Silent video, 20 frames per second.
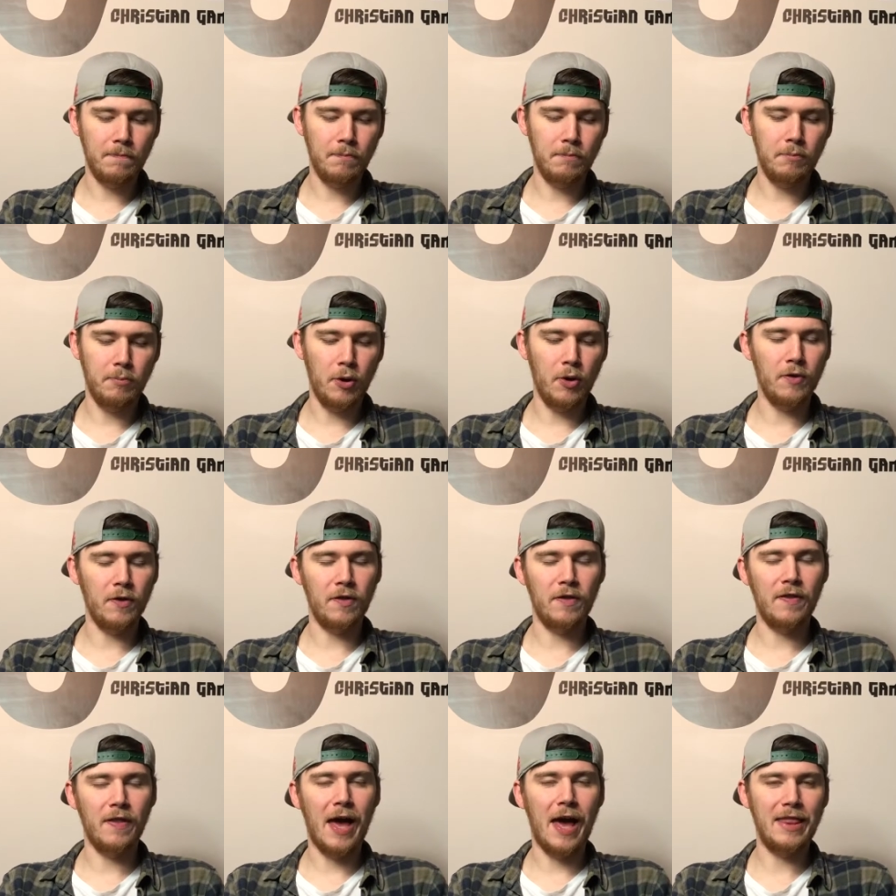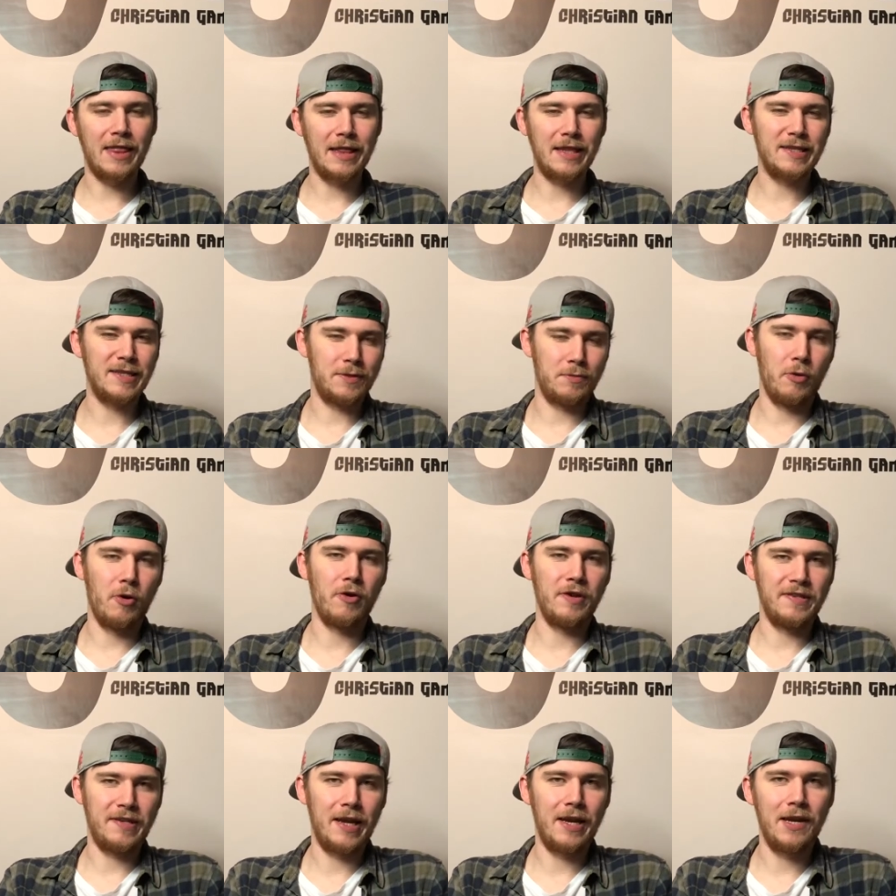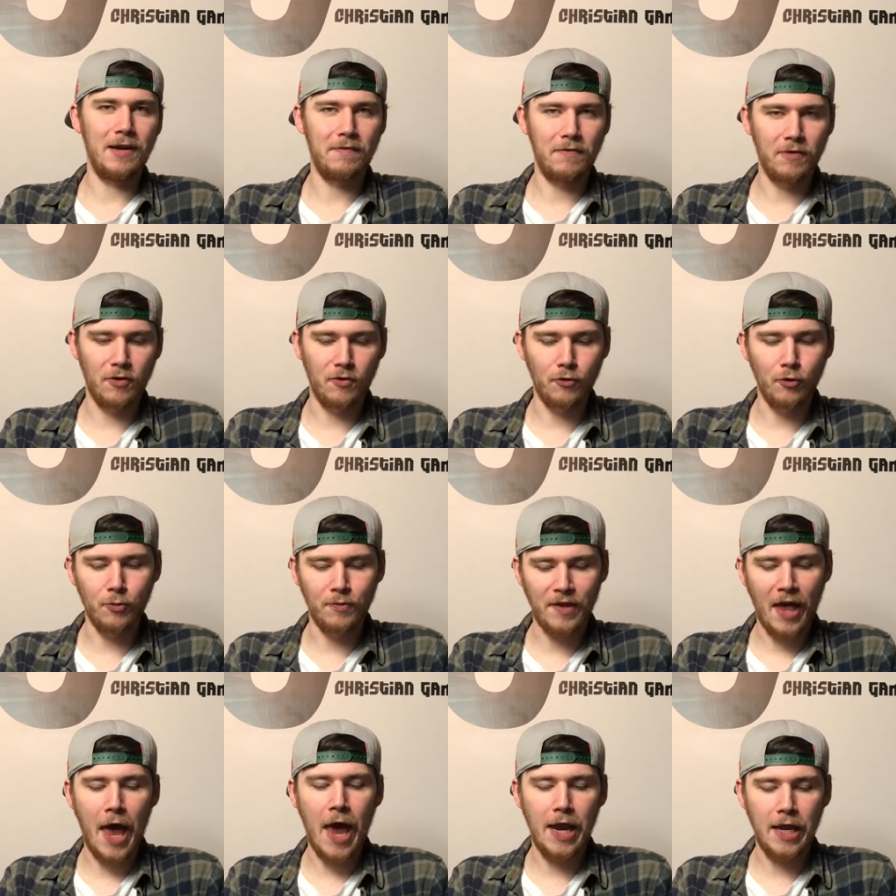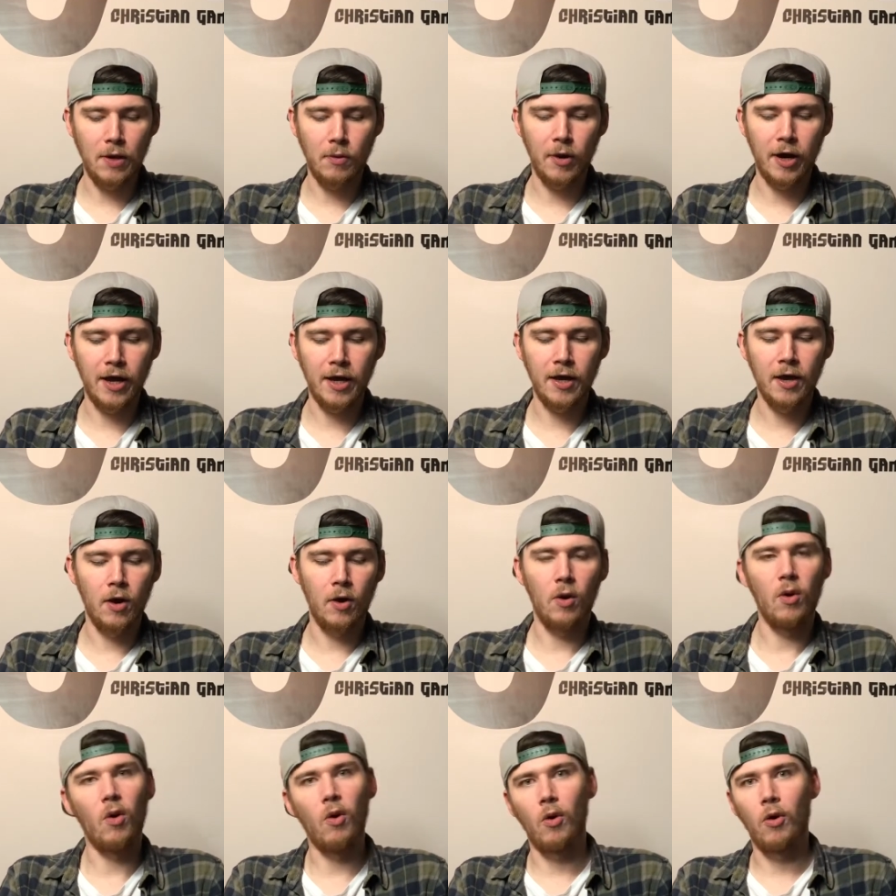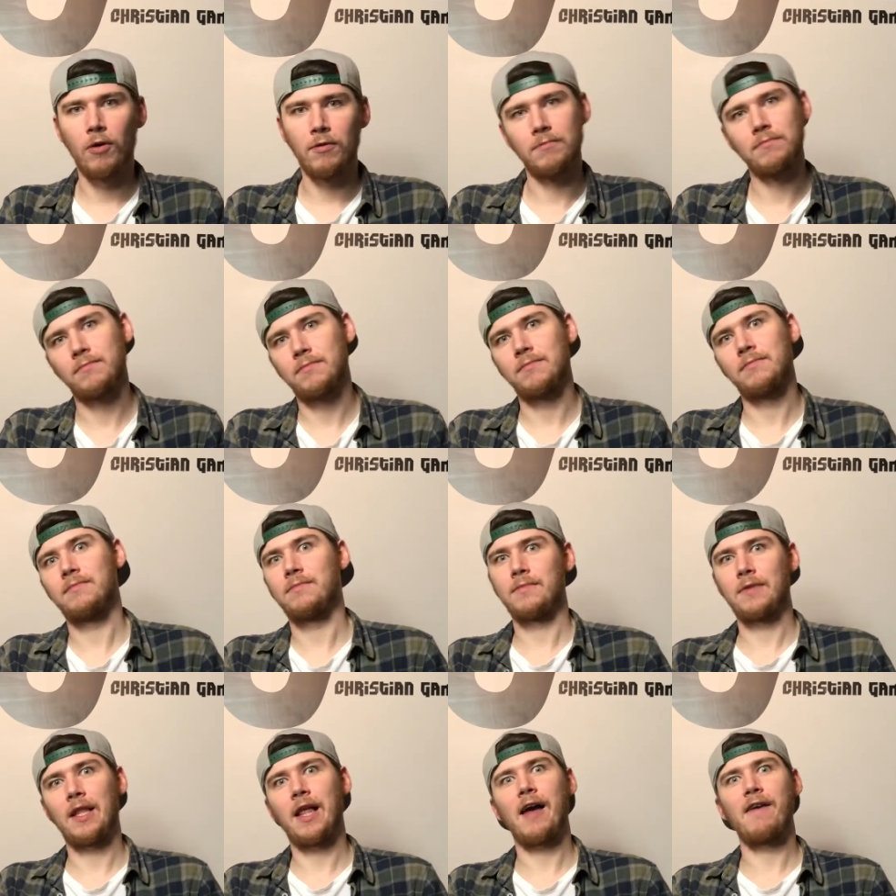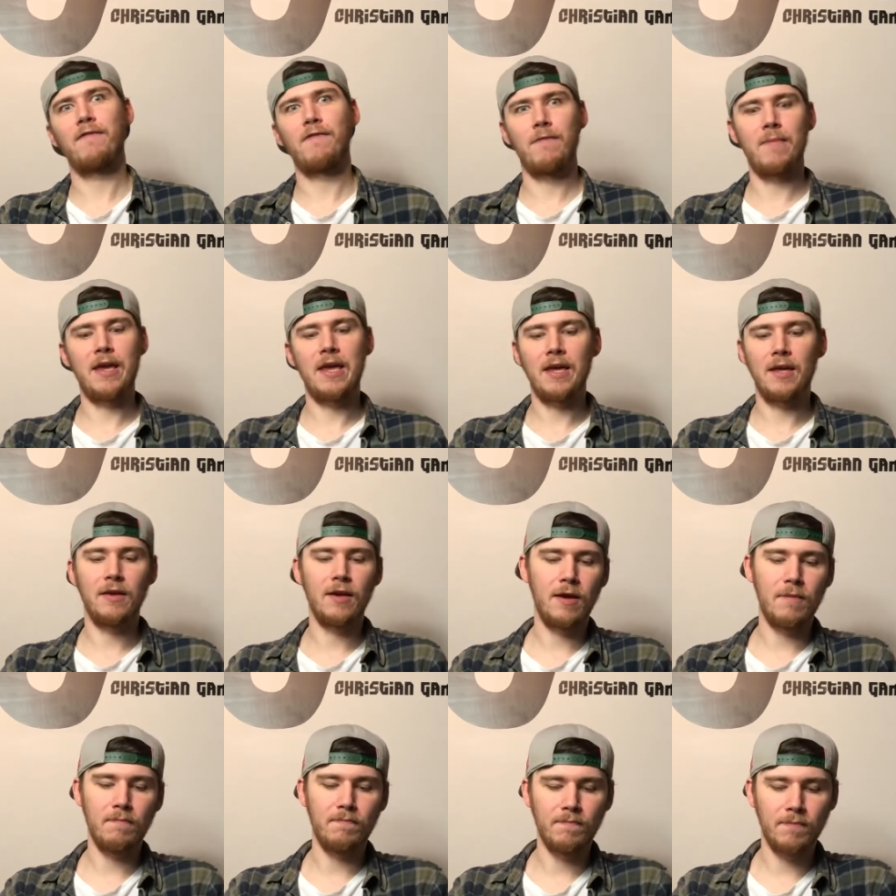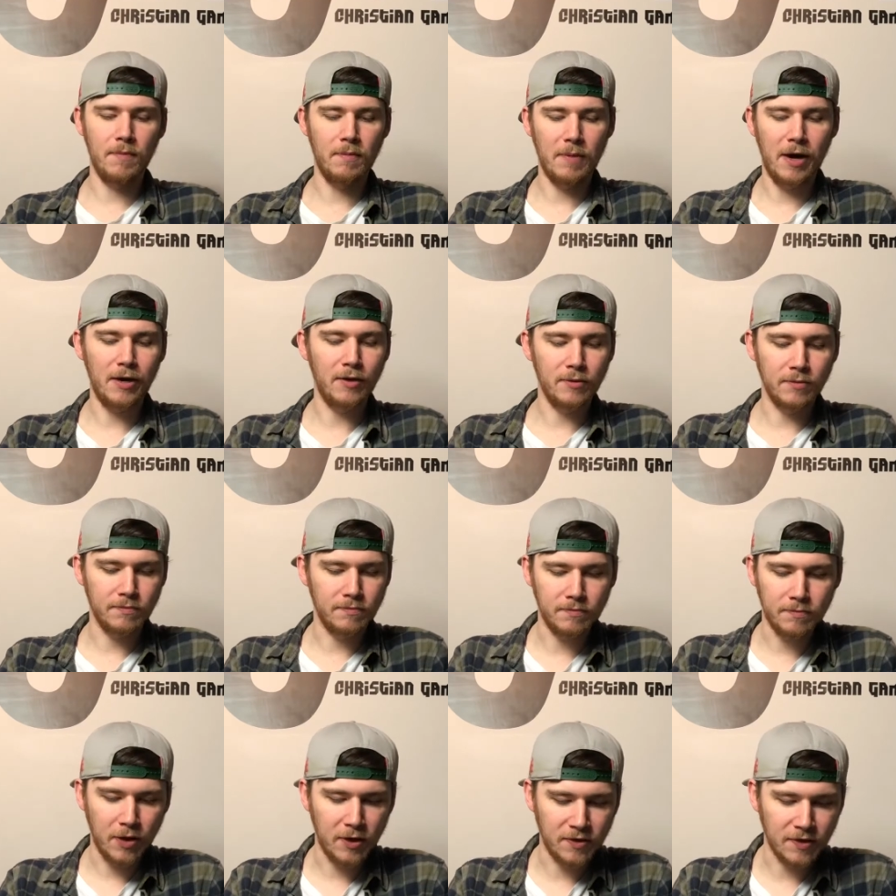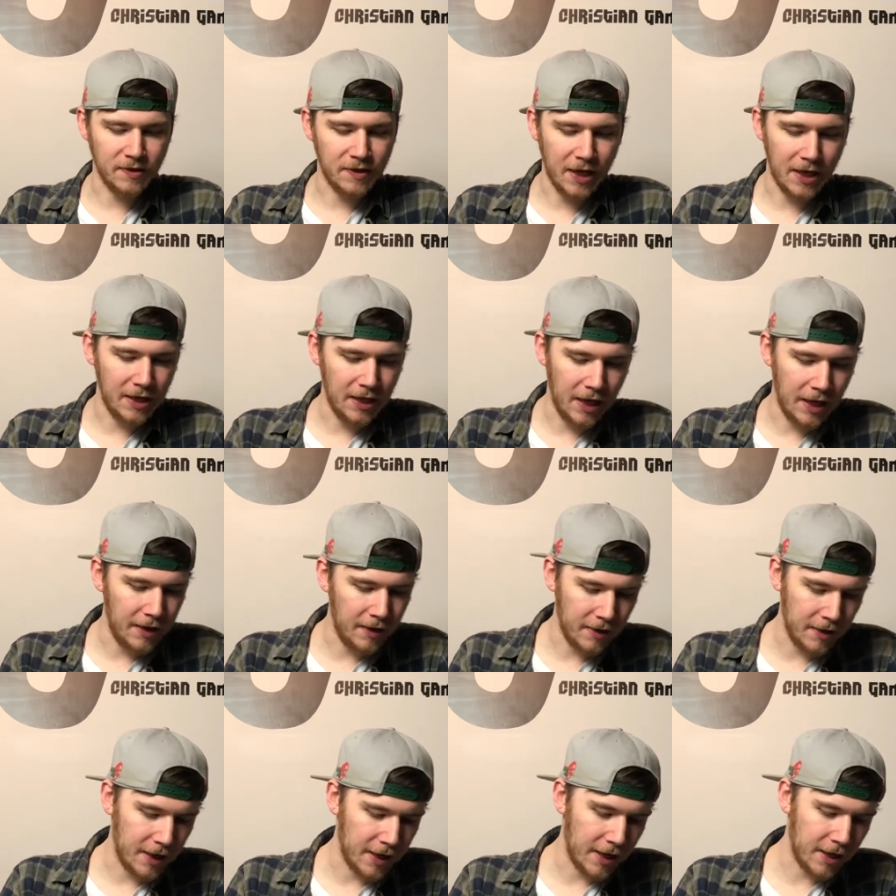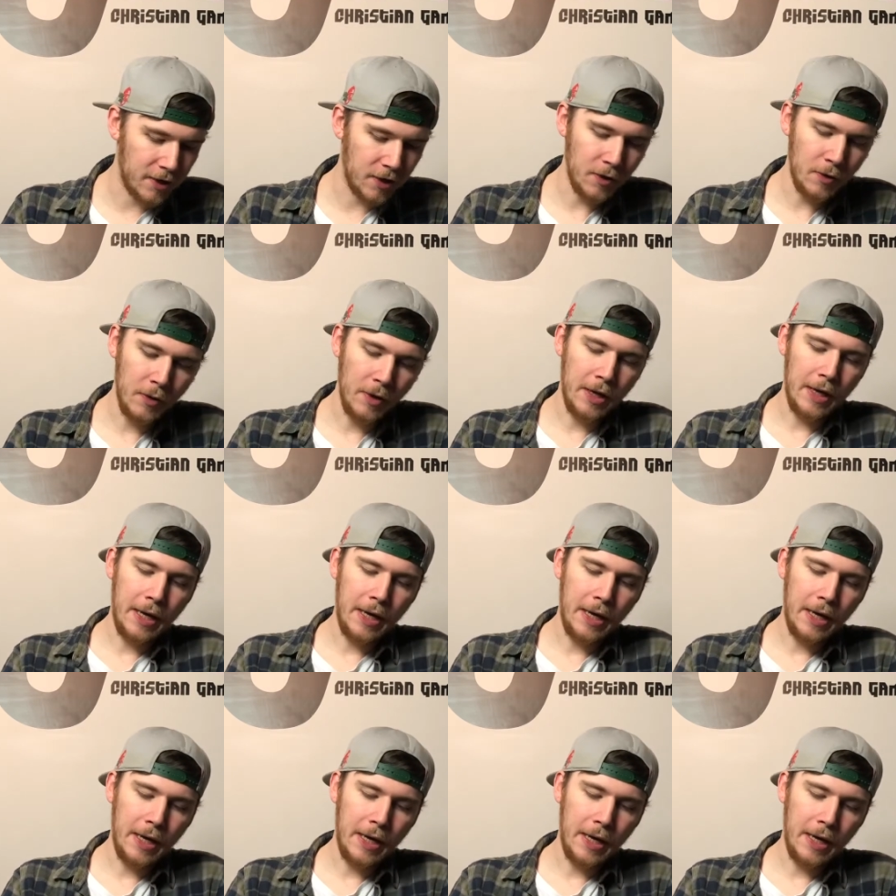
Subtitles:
But other than that, I think this is more intended for groups anyway, or like for me in my own personal setting, like I do.